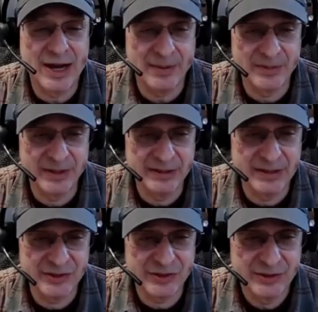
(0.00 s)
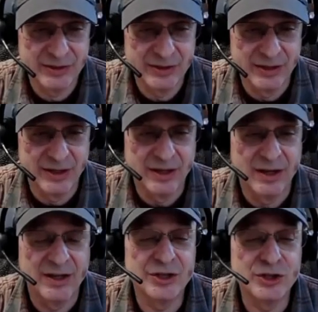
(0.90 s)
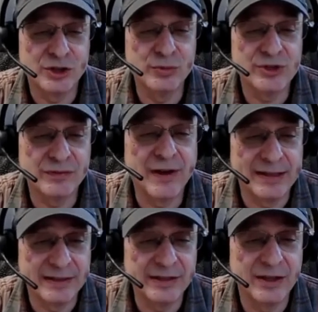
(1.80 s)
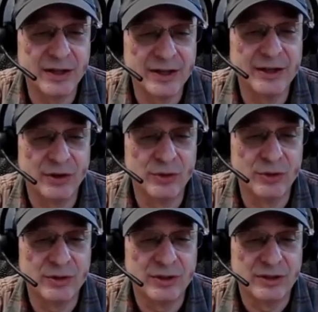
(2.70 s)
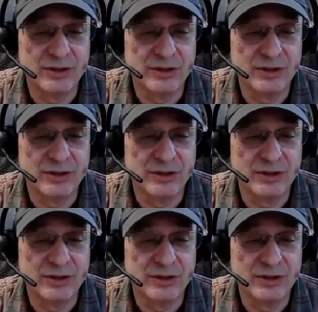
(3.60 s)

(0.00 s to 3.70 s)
adopting this, the consumers are finding it on their own.